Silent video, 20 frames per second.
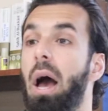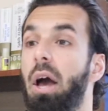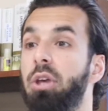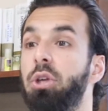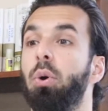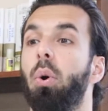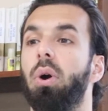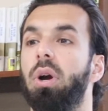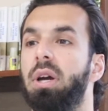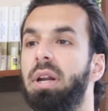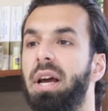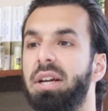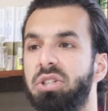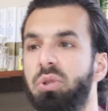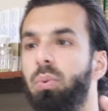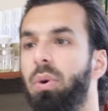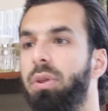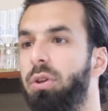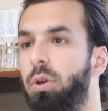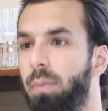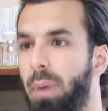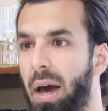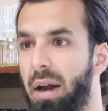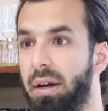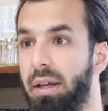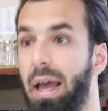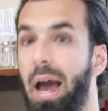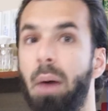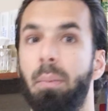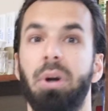Your connection with
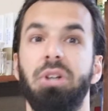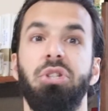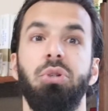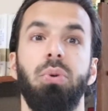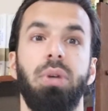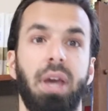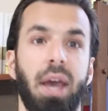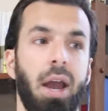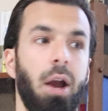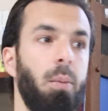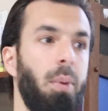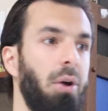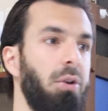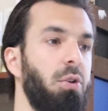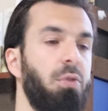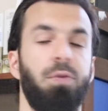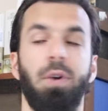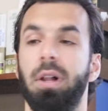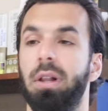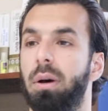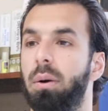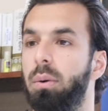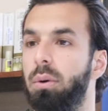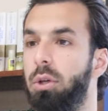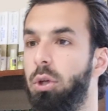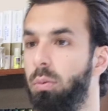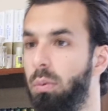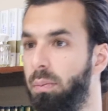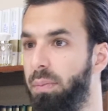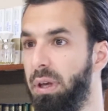humanity. How much you care about your fellow
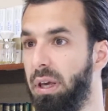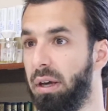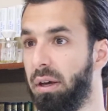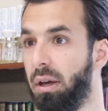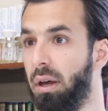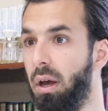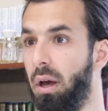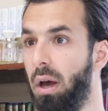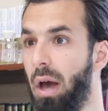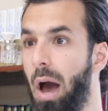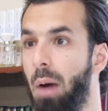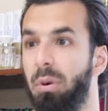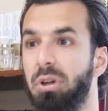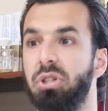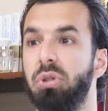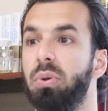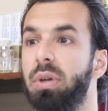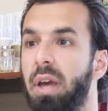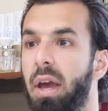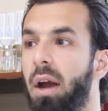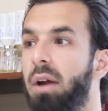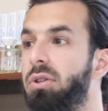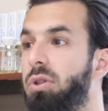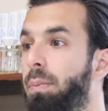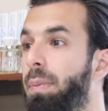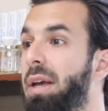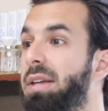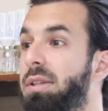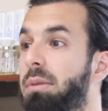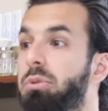human being. How much you care to
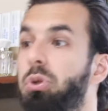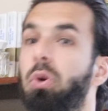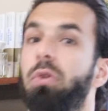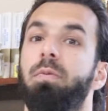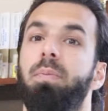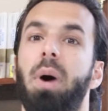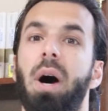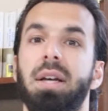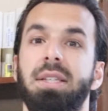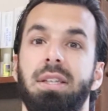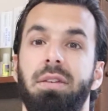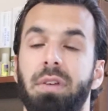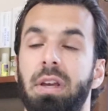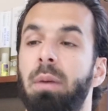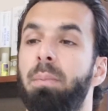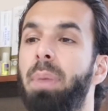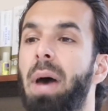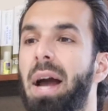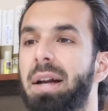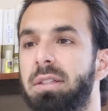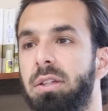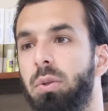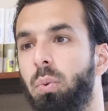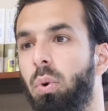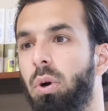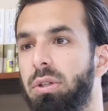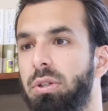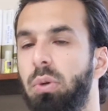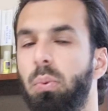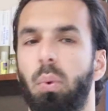make some sort of positive impact in the
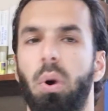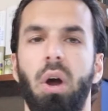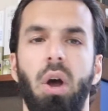world.